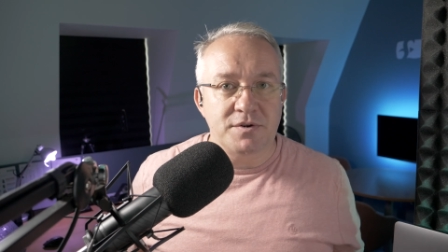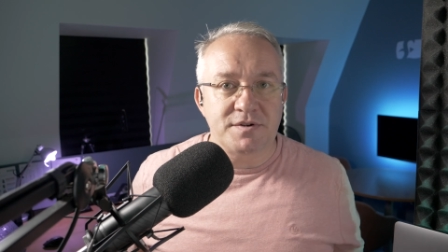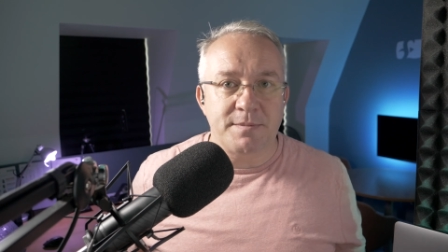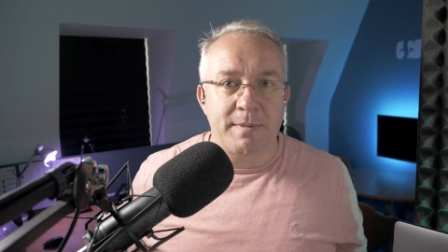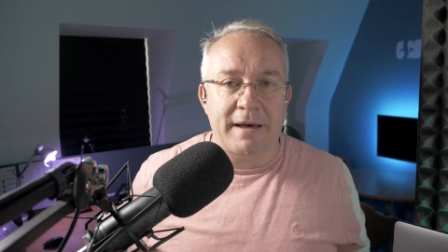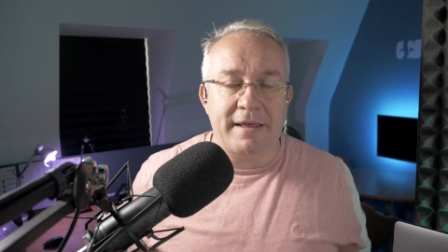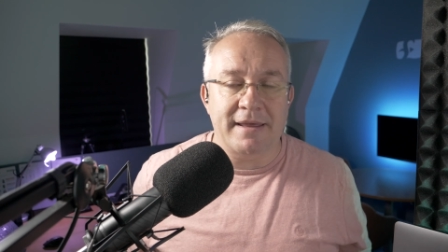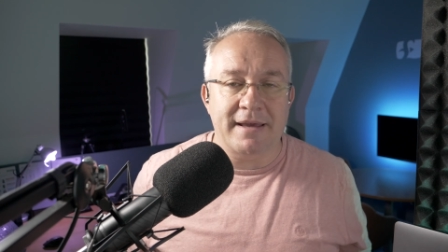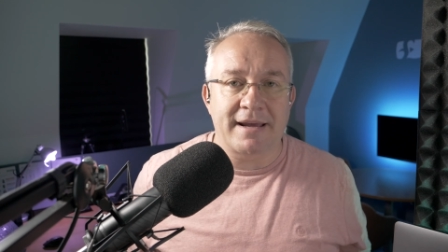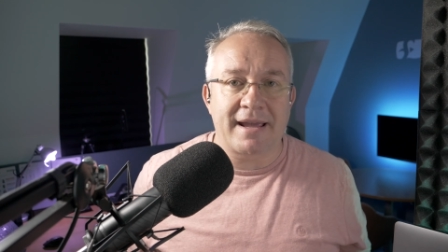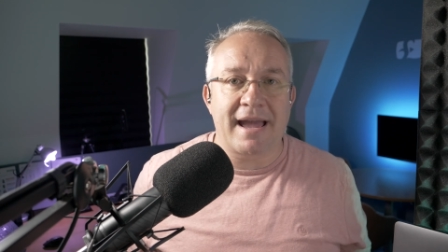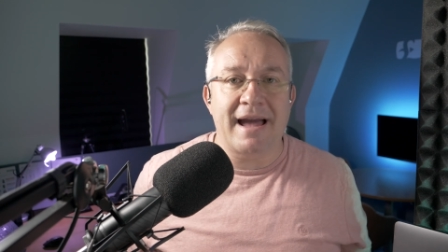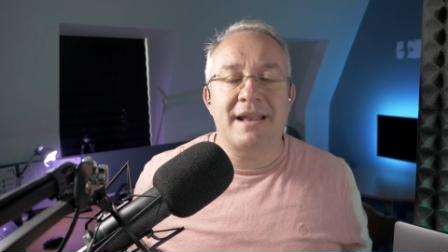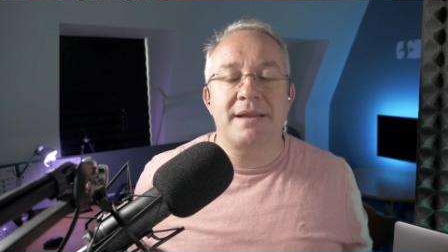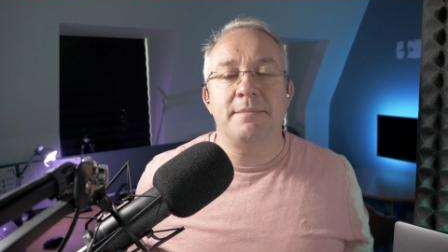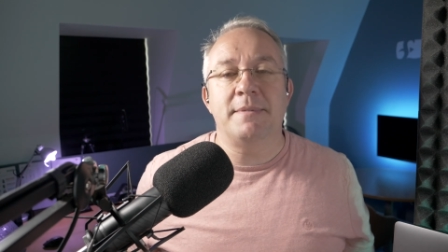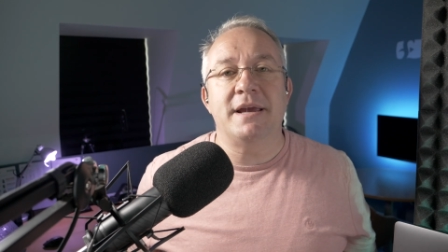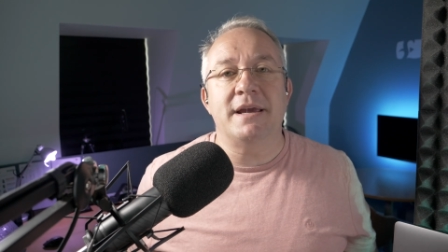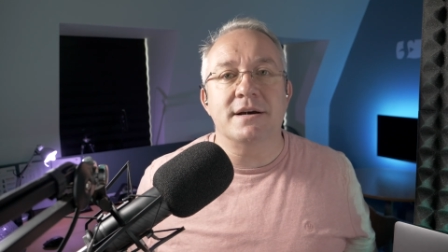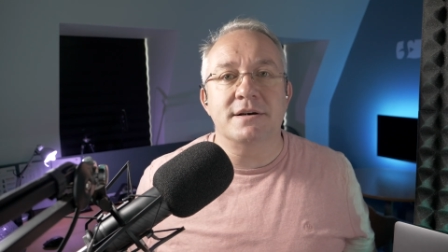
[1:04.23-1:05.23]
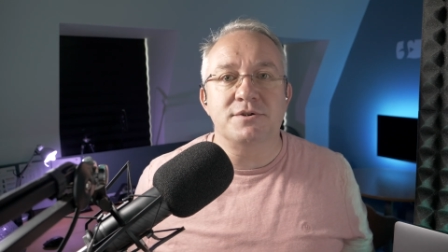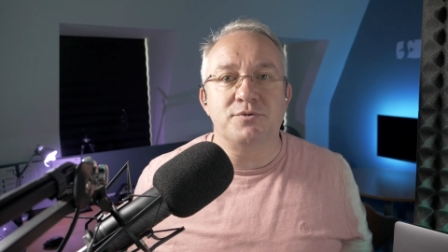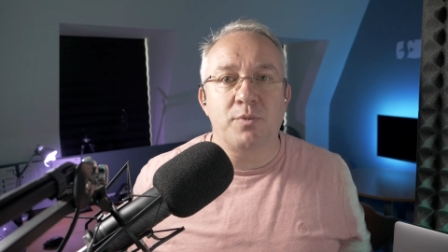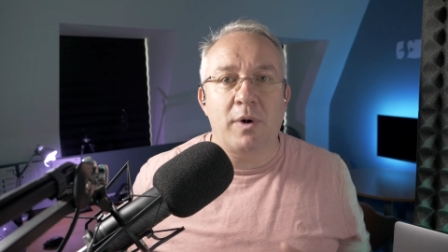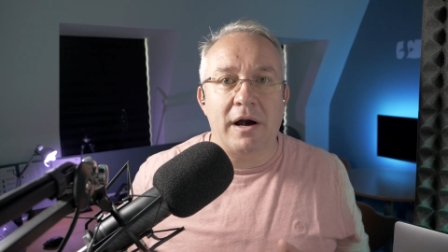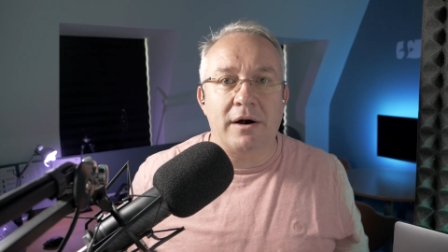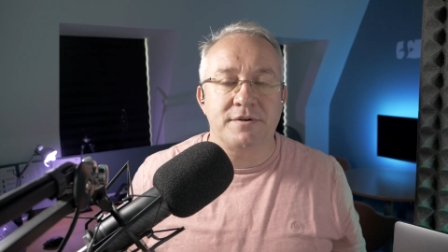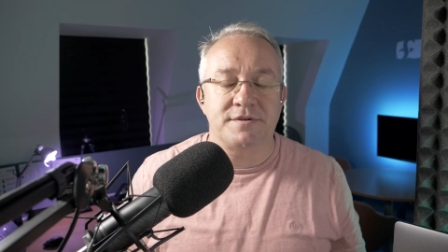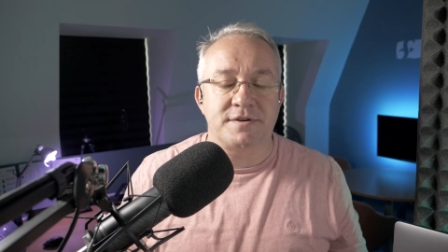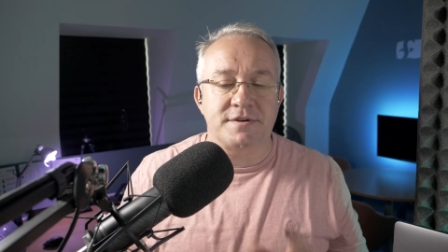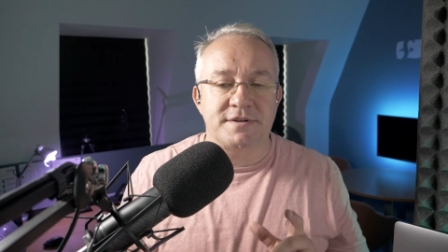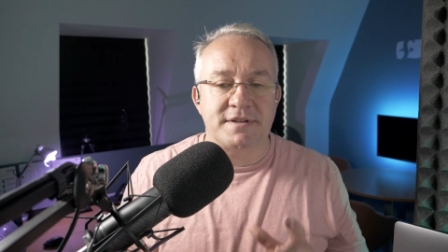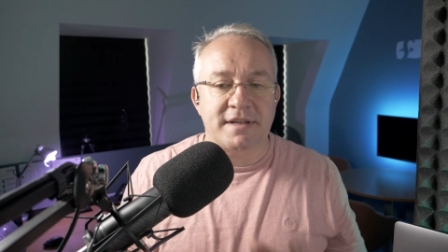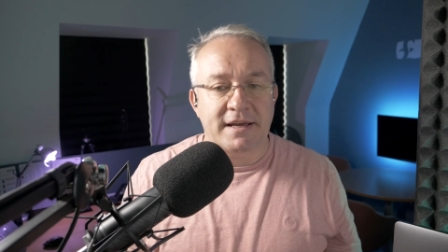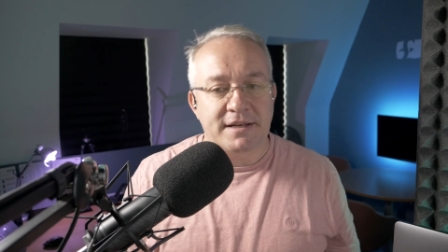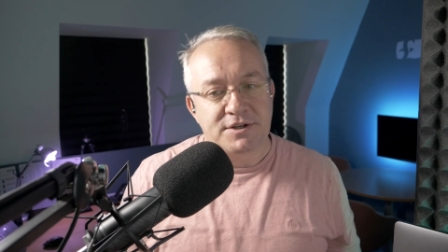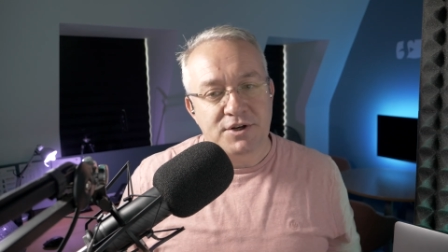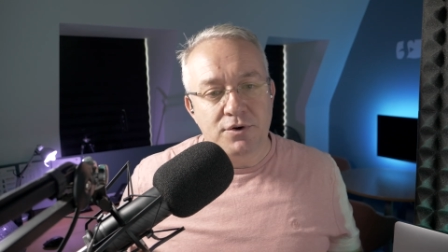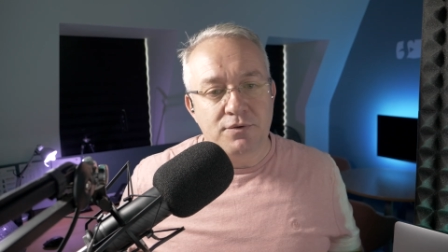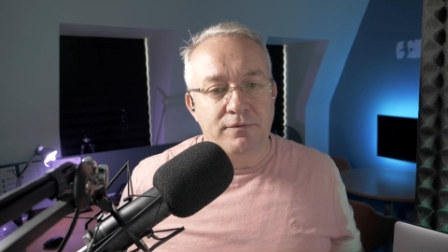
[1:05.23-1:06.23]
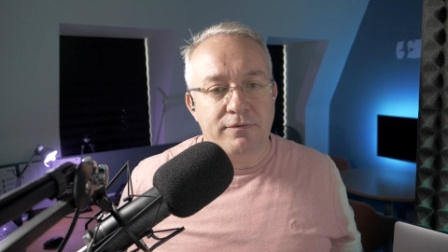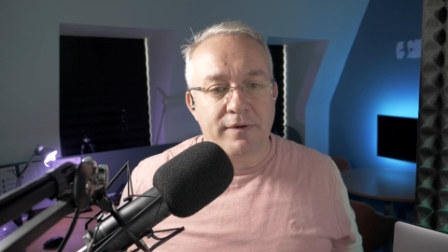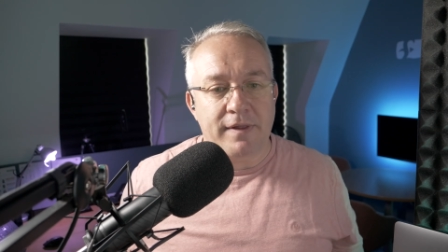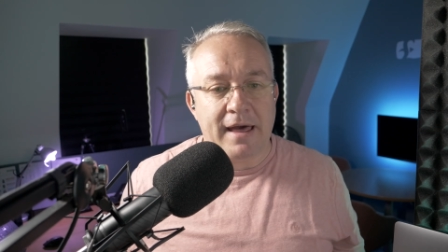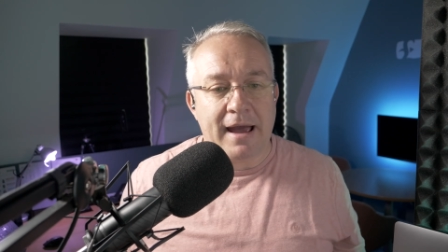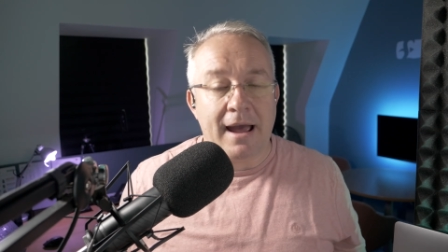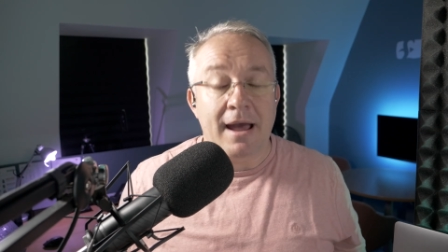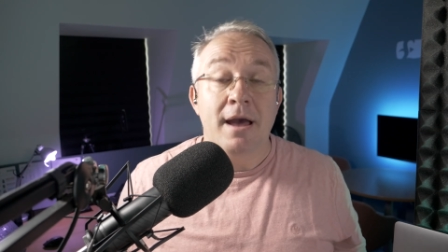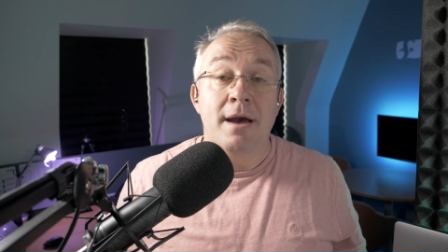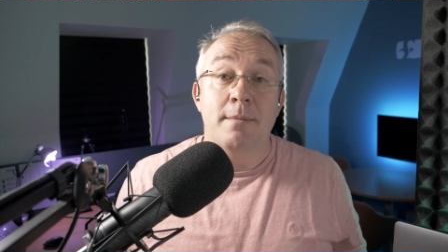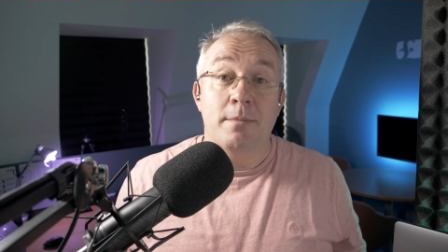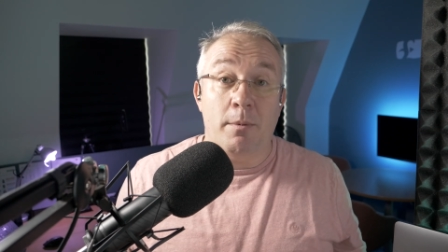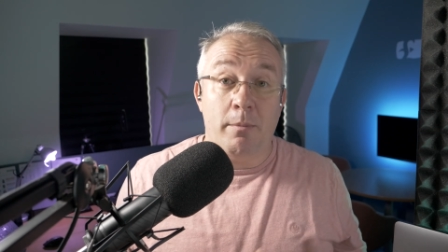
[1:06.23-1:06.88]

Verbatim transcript: news about the Academy as well, so stay tuned for that.